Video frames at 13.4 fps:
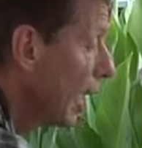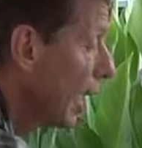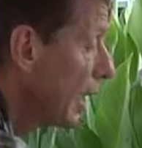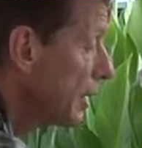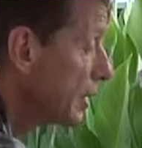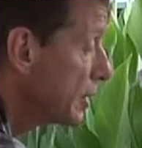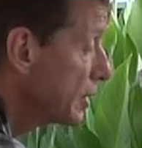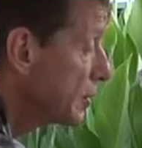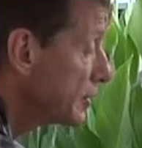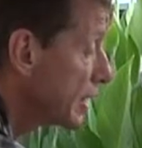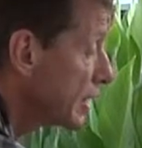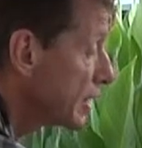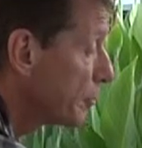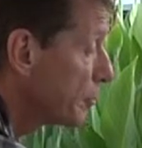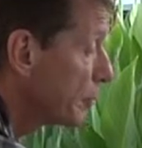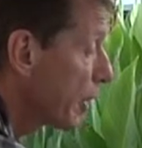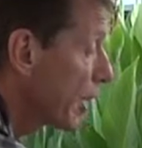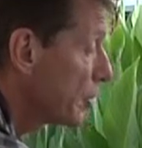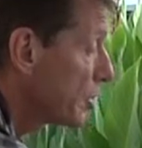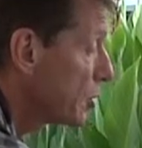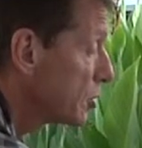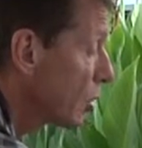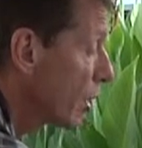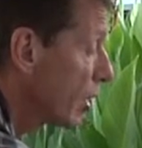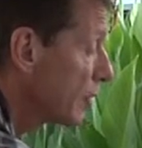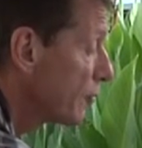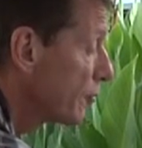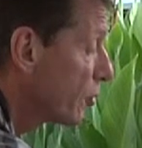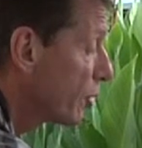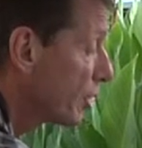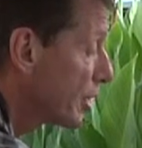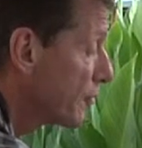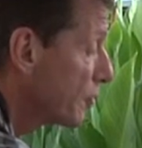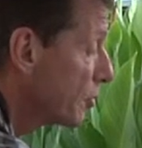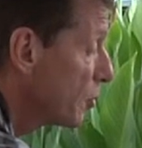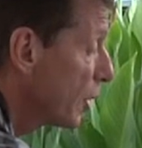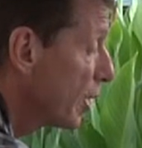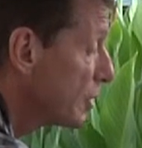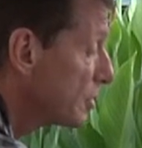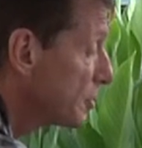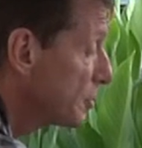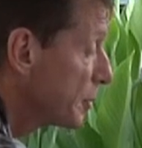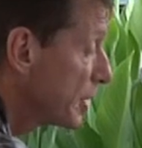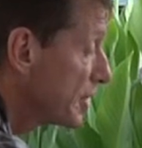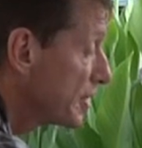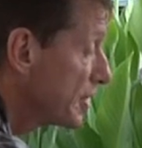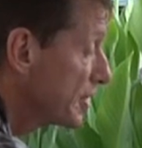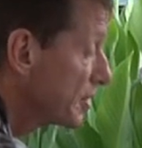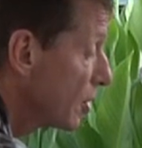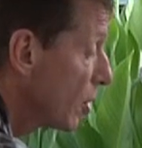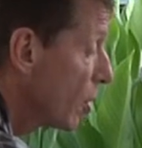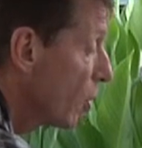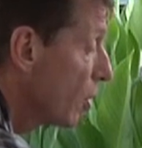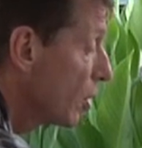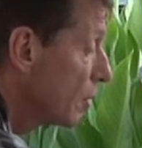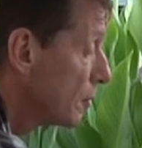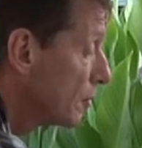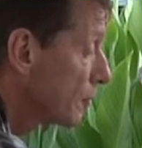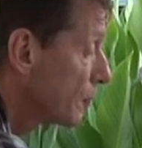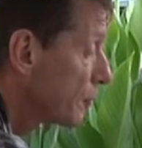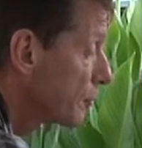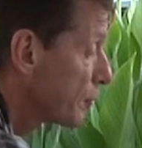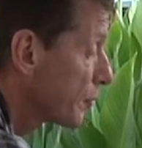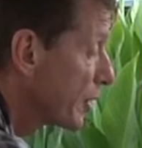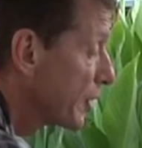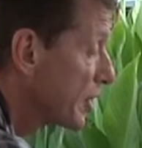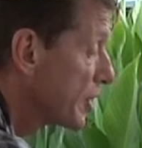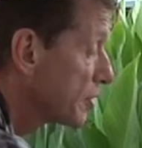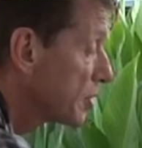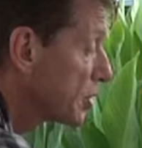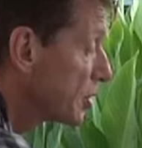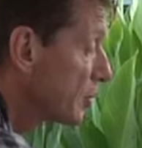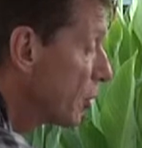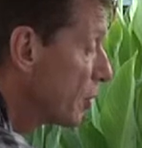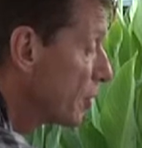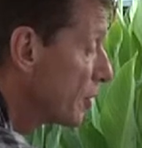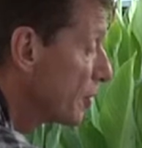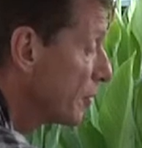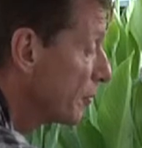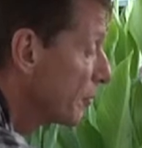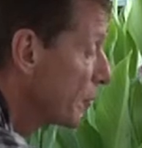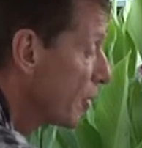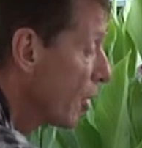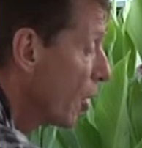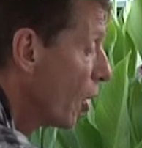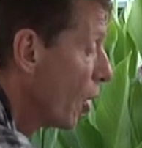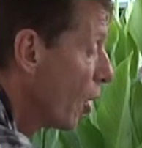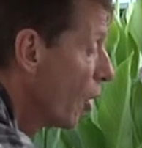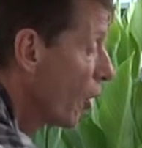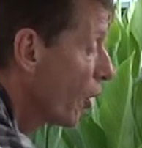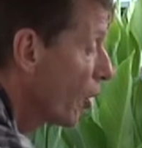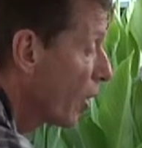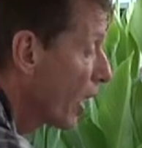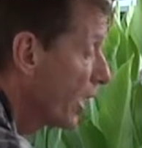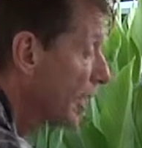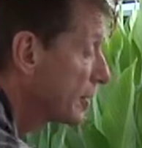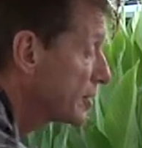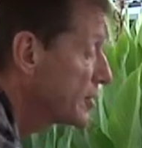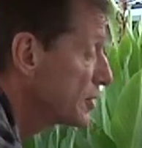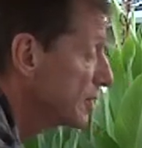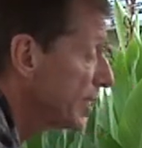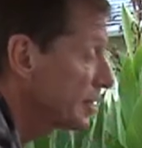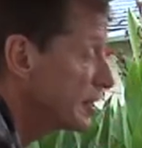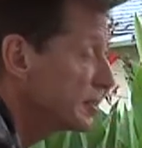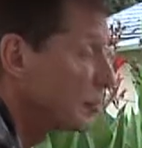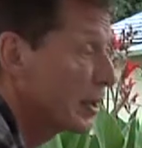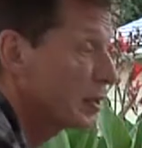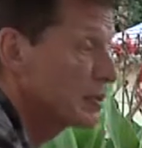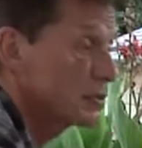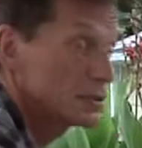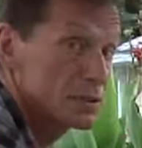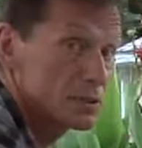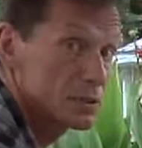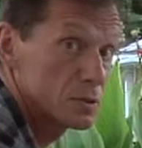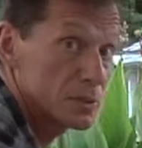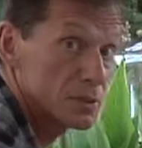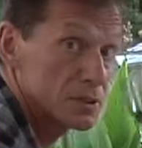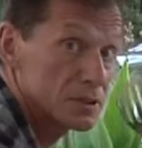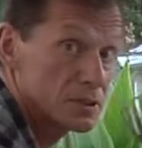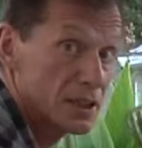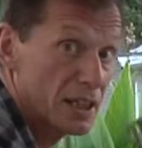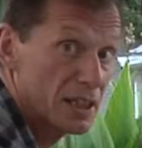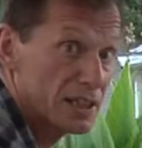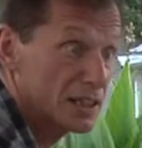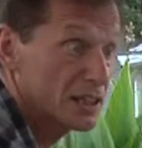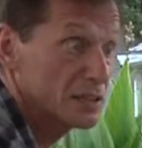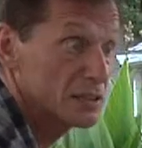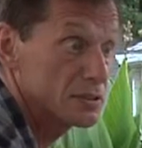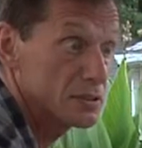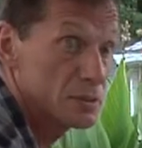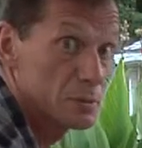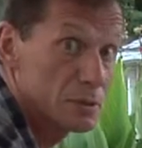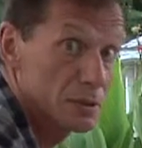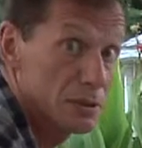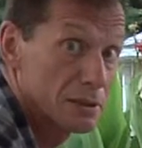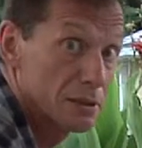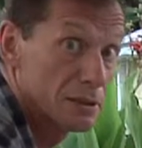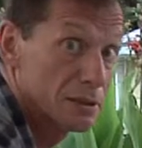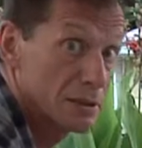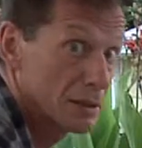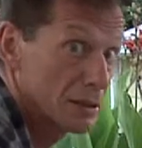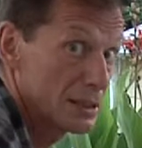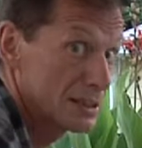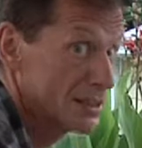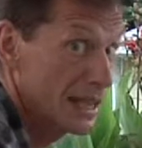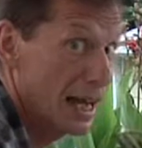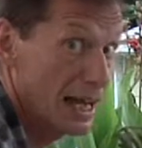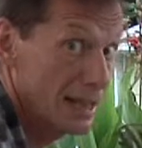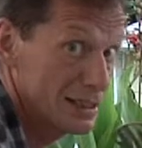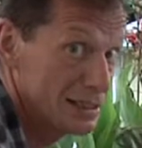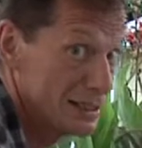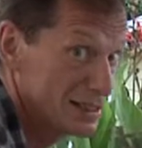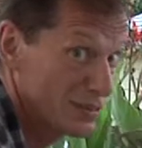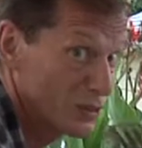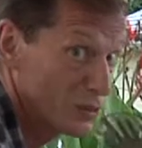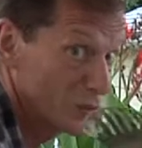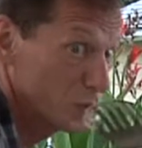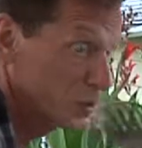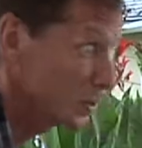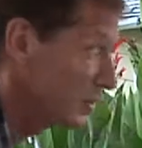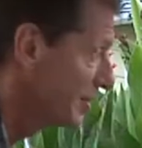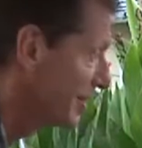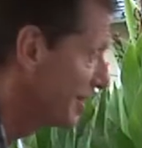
And you can use like a barbecue tong fork if you want to, because it is a hole, and then you can turn them over. Or I like to use like these metal scoopers, kind of like a kitty scooper. It's not, it's for food.